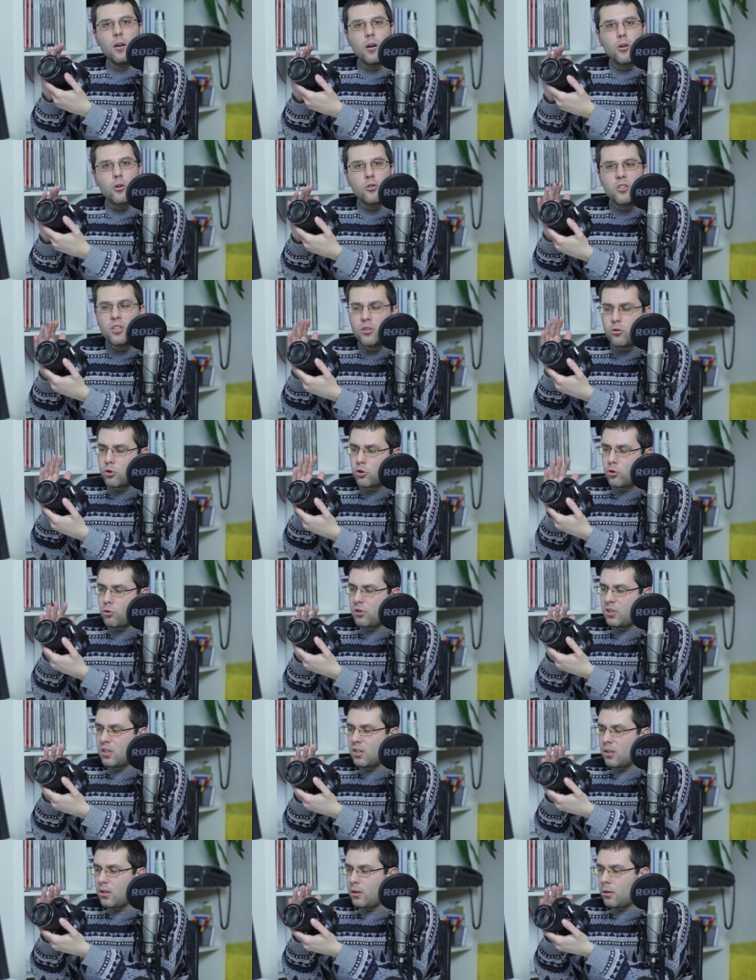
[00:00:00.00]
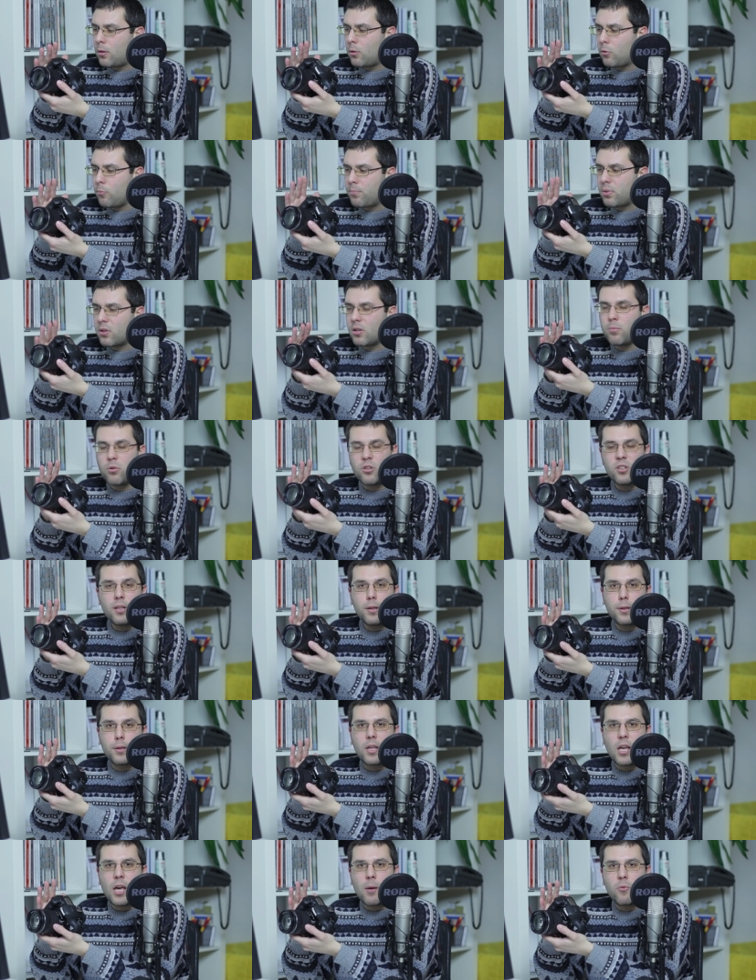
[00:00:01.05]
Continuous shooting is superb on
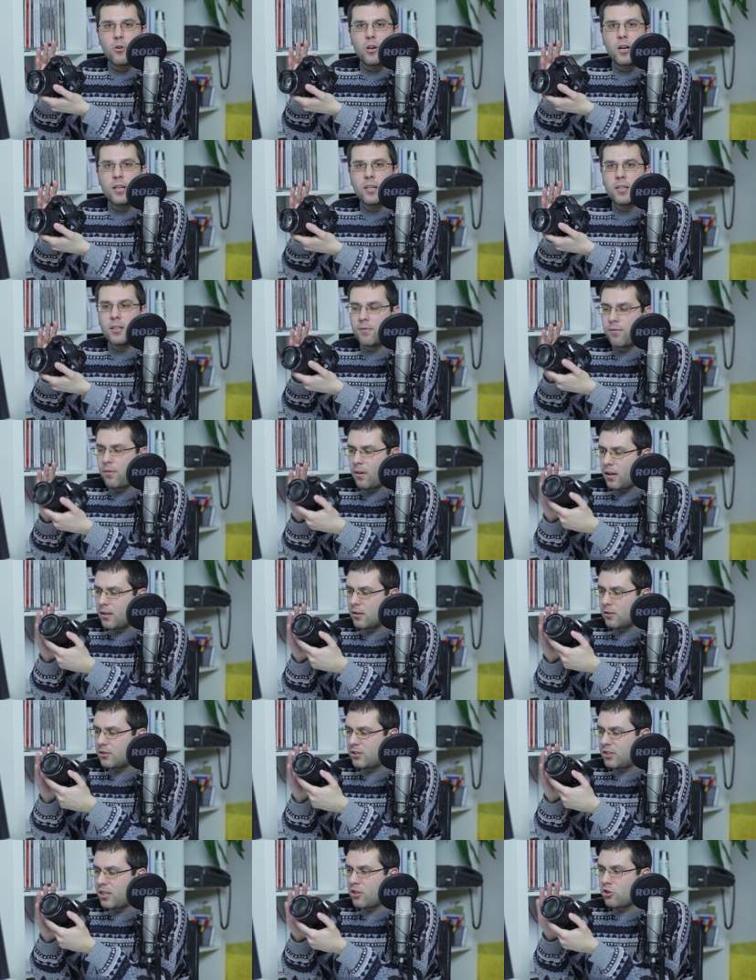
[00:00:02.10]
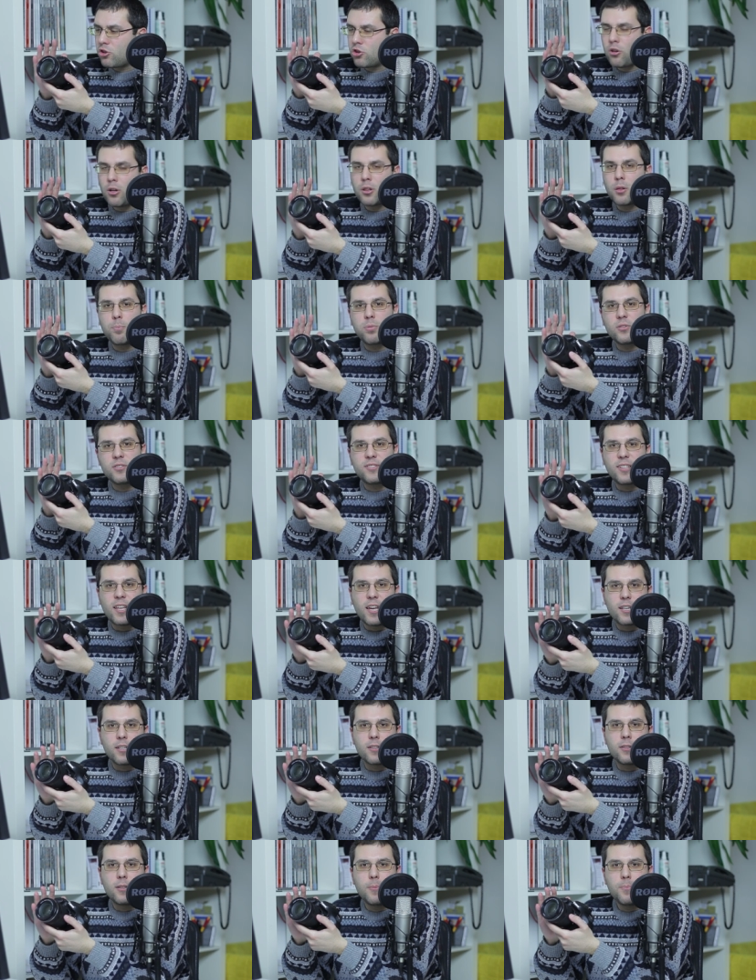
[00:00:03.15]
this camera. I can fire ten shots per
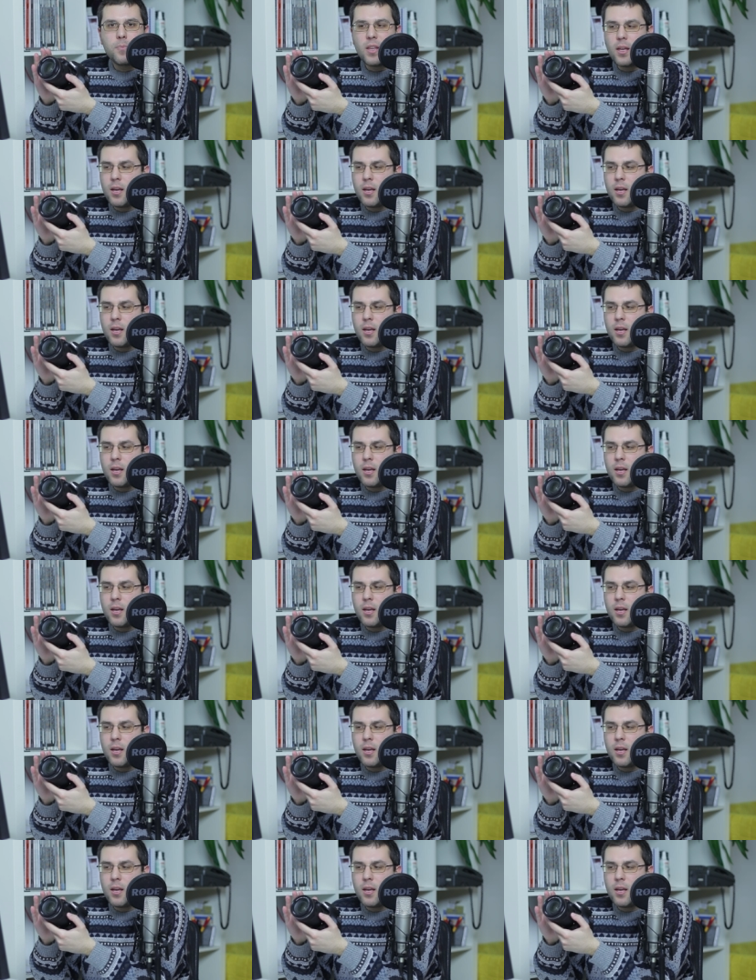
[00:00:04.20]
second.